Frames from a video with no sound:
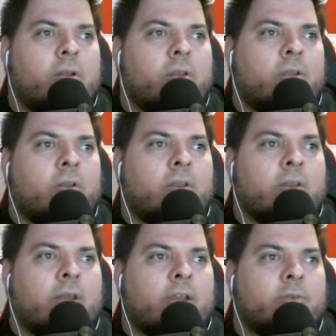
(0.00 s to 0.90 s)
You can take
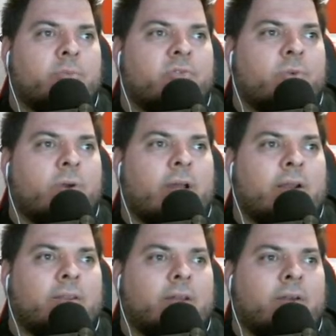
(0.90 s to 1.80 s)
that action before,
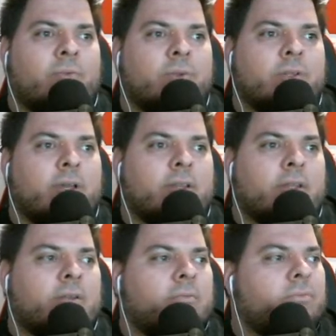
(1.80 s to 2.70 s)
and I really like
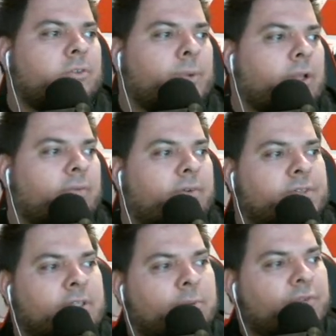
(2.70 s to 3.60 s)
that spell. I've never
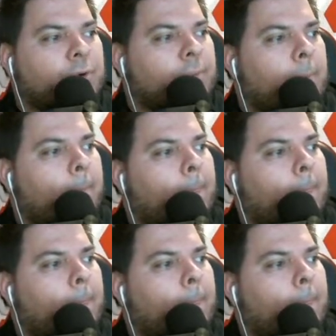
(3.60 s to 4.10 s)
seen that before.